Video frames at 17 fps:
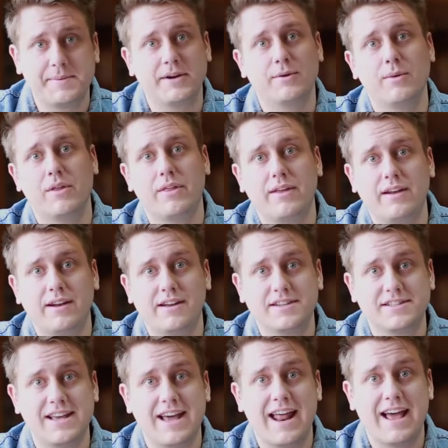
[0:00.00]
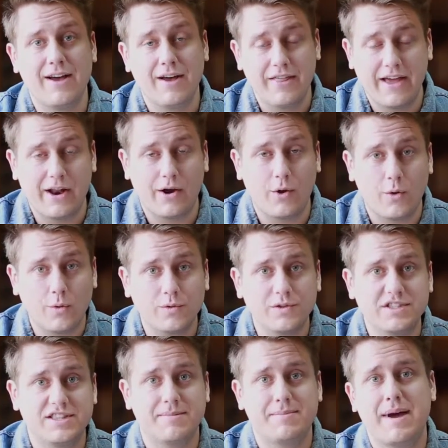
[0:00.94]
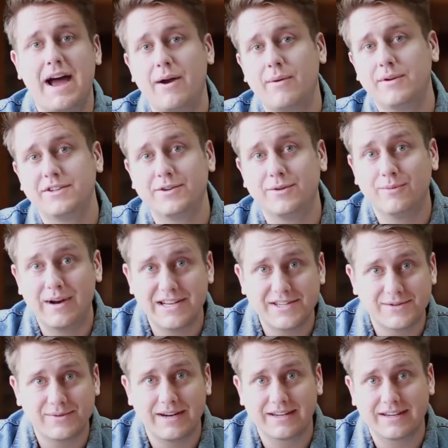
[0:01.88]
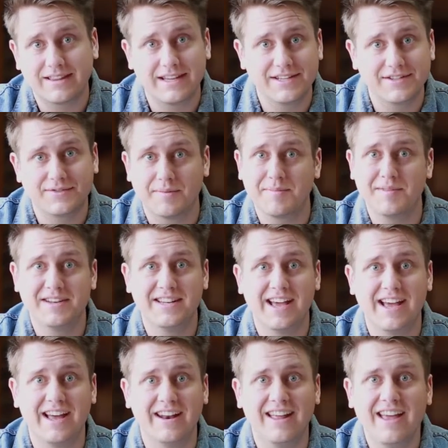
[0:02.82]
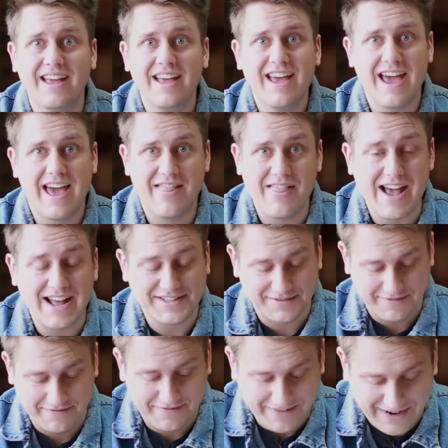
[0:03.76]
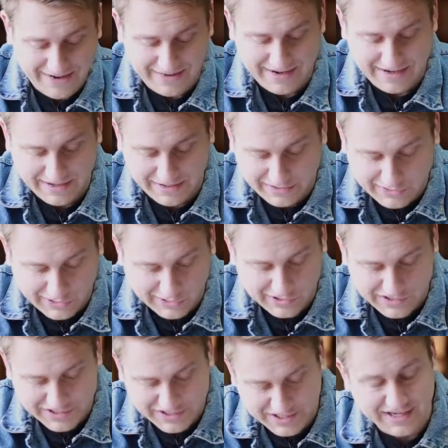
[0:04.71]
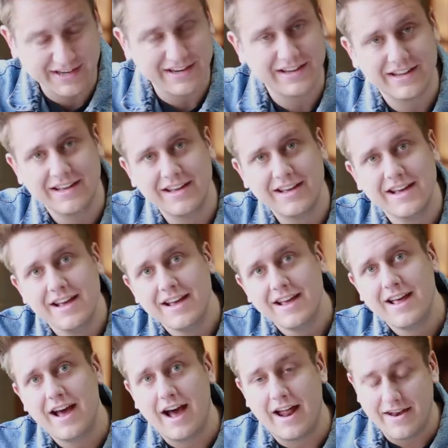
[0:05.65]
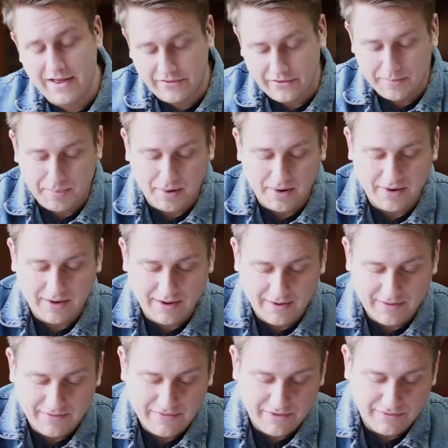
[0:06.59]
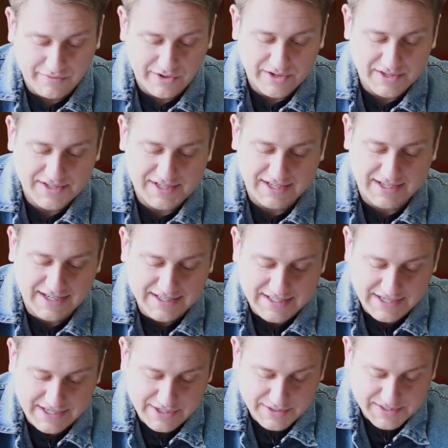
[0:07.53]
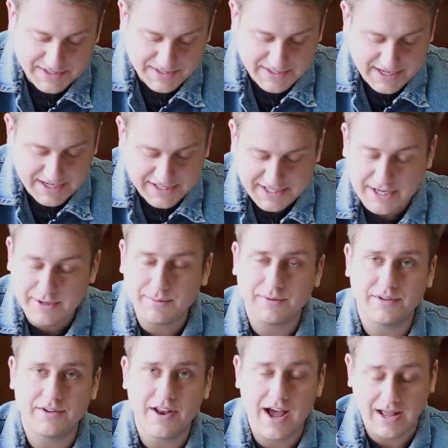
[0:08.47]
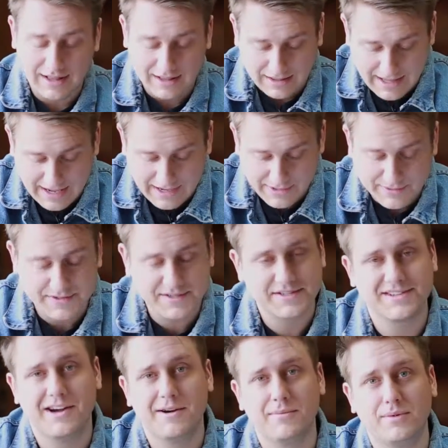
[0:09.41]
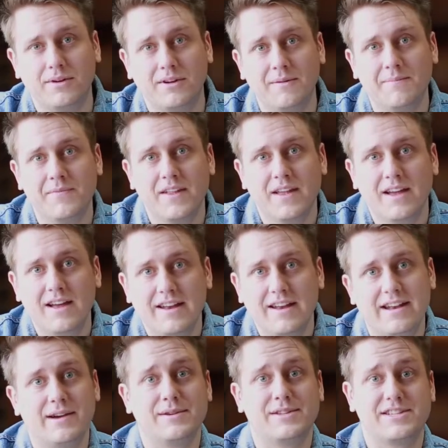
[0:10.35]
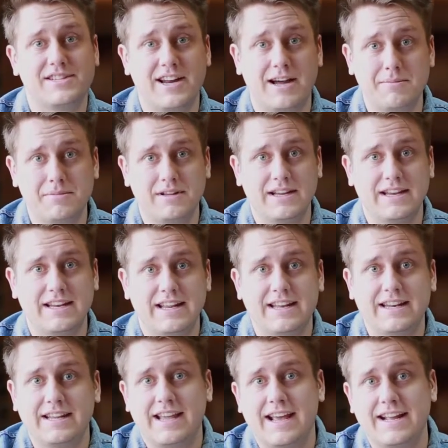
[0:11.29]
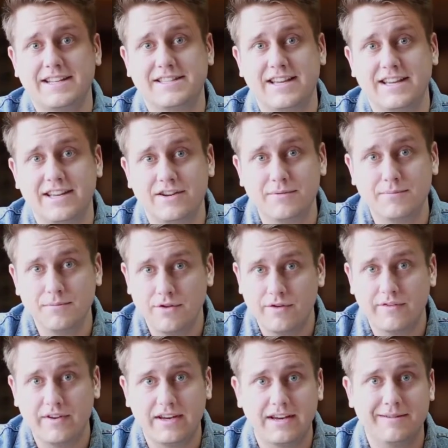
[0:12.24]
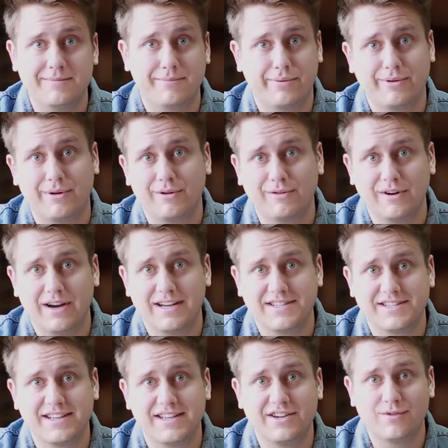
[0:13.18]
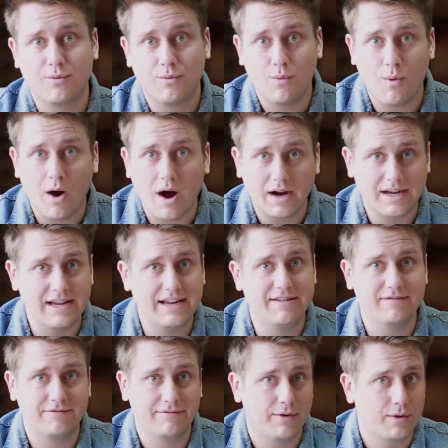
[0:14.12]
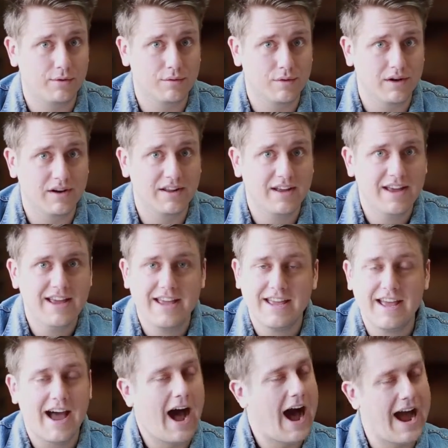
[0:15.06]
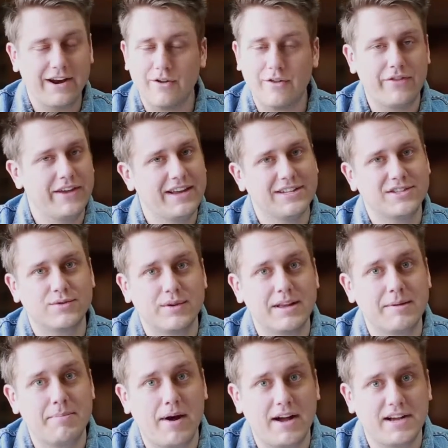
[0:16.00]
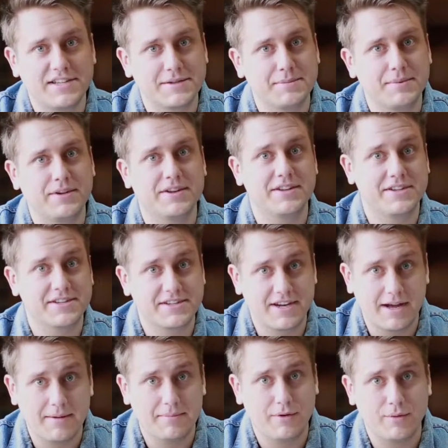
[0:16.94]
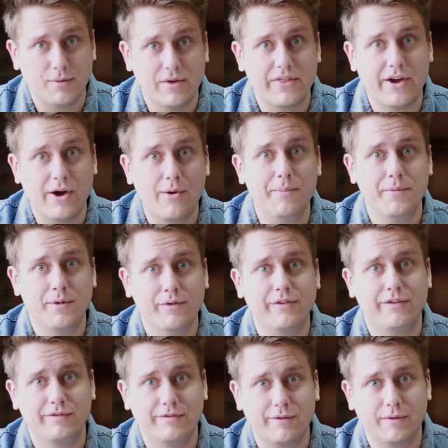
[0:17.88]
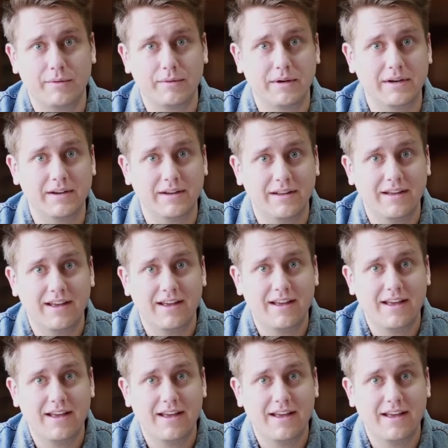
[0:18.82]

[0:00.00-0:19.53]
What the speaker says: Spirit within us that holds the power to resurrect things from the dead. And that's very encouraging. Another part of the verse, it continues and says, he will not let you stumble. Now, stumbling indicates that you're moving in progress, that you're walking forward. I don't think it's really possible to stumble without moving forward.